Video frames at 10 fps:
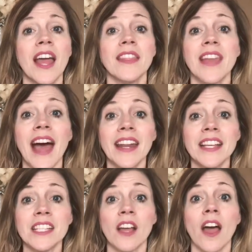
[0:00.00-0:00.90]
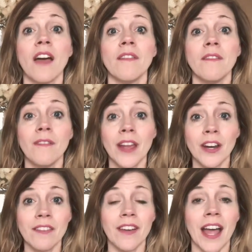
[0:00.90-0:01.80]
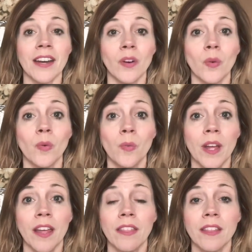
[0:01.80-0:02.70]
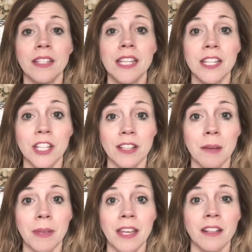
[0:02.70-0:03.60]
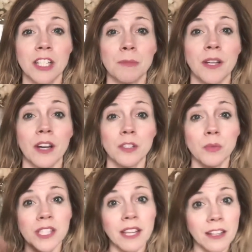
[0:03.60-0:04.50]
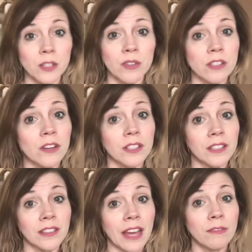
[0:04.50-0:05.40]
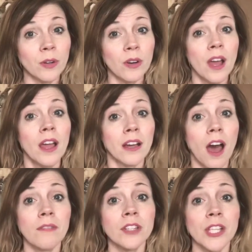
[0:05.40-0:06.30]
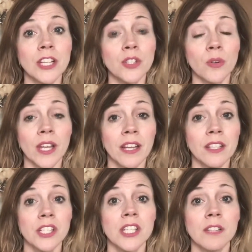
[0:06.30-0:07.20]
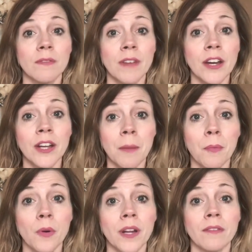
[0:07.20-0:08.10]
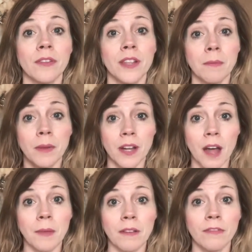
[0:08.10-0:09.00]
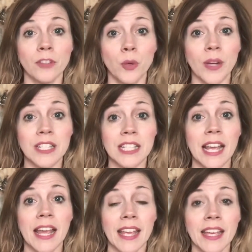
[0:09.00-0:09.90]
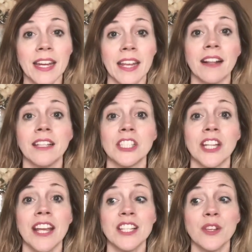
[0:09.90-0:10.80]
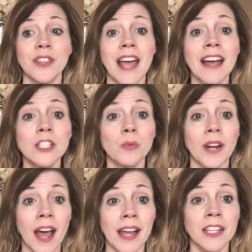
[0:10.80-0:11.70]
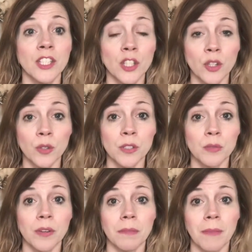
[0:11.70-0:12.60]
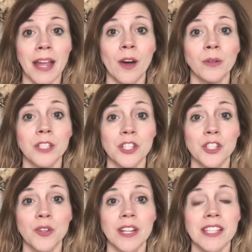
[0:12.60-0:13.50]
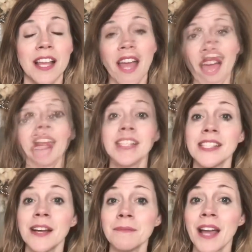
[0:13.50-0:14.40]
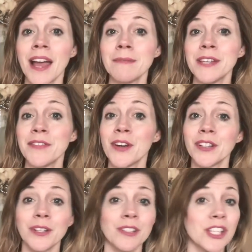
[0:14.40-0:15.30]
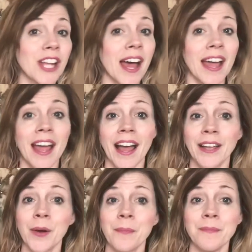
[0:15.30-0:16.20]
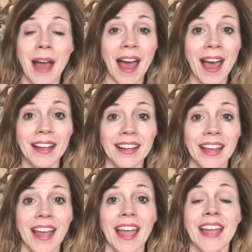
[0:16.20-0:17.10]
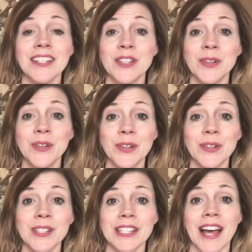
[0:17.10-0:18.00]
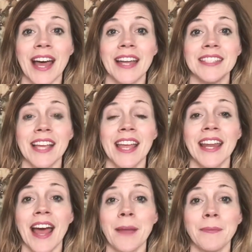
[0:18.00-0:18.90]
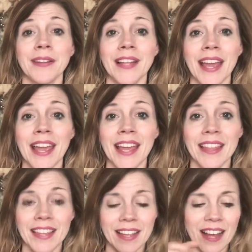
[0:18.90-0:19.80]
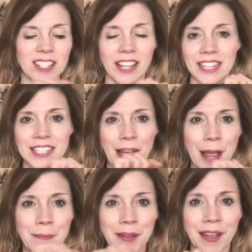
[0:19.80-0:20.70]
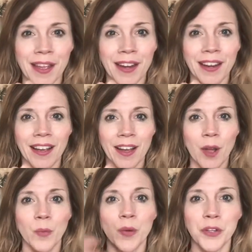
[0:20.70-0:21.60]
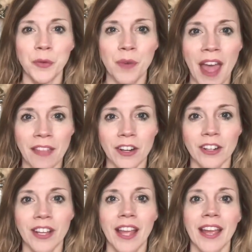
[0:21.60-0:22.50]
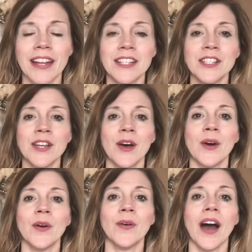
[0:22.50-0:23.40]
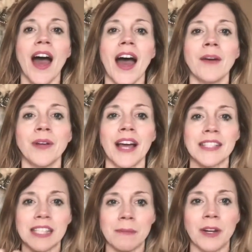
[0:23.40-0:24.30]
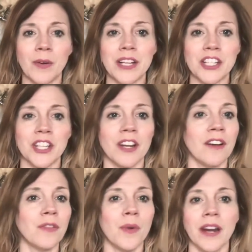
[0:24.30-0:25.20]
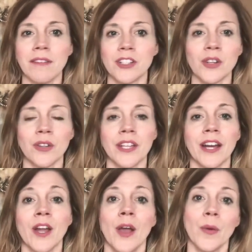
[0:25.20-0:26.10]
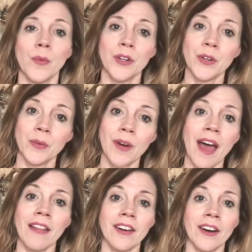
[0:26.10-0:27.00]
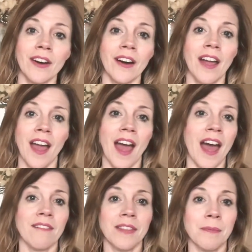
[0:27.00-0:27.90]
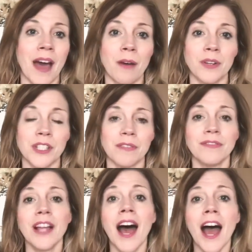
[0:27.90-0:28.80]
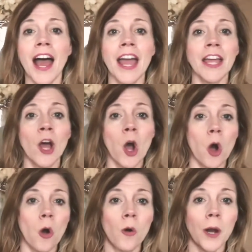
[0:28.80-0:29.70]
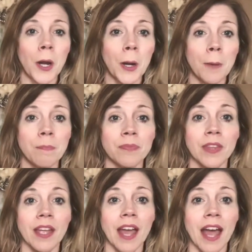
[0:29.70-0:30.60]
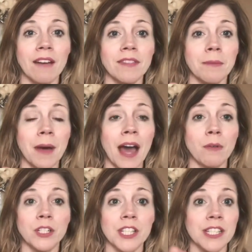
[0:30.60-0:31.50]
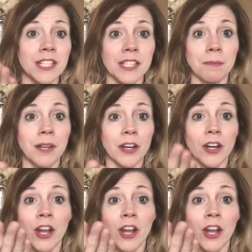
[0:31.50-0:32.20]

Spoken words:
that is very vital with teaching them English, because once they get to a certain level, conversational English is very important for them becoming fluent in English. And so that's what I use with my older students. And sometimes if they're a little shy, I go back to Google Slides and I'd like type in, would you rather? And so I will ask them a question of whatever's on there. Would you rather have the power to fly or have the power to disappear?